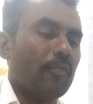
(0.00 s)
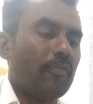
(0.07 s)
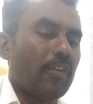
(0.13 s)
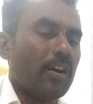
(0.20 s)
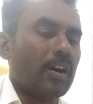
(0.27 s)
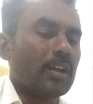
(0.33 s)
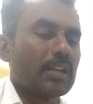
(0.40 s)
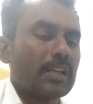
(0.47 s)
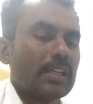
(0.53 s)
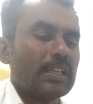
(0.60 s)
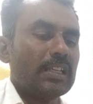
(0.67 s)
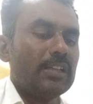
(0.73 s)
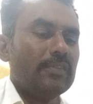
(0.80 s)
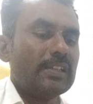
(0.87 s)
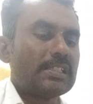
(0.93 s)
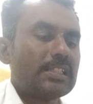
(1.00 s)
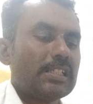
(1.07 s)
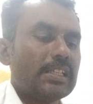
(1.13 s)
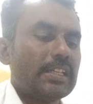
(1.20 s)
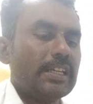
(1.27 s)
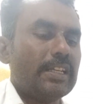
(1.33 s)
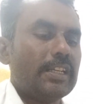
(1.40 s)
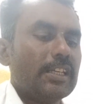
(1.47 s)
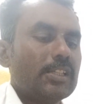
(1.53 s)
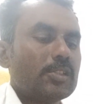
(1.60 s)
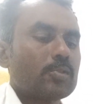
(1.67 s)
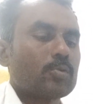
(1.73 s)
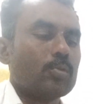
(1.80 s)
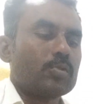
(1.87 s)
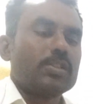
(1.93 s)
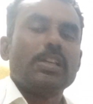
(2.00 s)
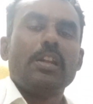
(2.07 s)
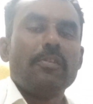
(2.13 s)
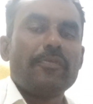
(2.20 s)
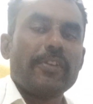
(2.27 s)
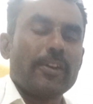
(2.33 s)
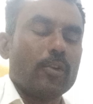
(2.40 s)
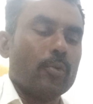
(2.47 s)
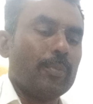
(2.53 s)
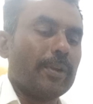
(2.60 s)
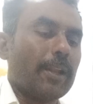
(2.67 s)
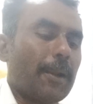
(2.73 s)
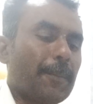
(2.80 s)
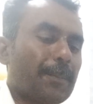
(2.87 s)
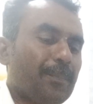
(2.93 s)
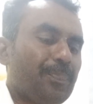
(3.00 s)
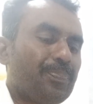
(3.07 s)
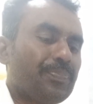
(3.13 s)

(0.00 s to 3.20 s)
for investigating social phenomena.